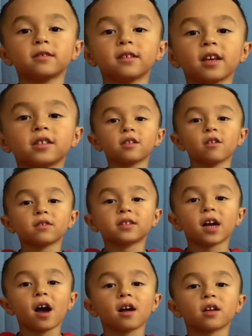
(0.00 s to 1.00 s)
sister,
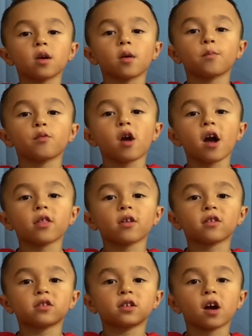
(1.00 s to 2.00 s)
tell your
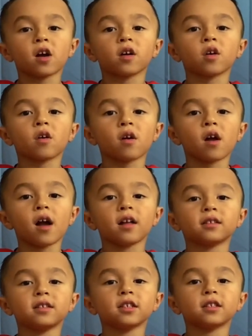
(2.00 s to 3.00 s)
brother, tell your
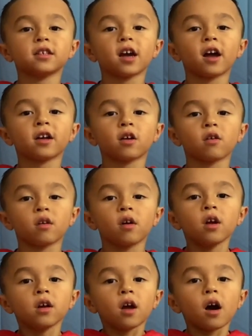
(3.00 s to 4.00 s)
auntie, tell your
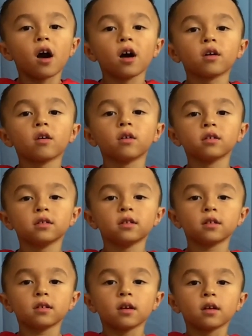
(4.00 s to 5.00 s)
uncle.
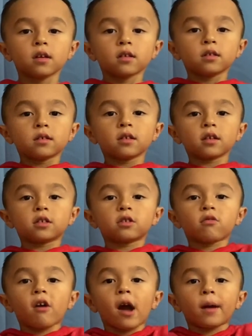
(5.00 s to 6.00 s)

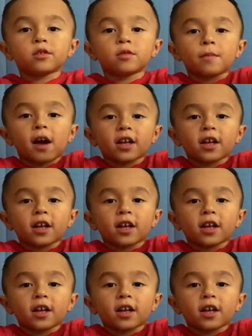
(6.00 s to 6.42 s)
Subscribe to my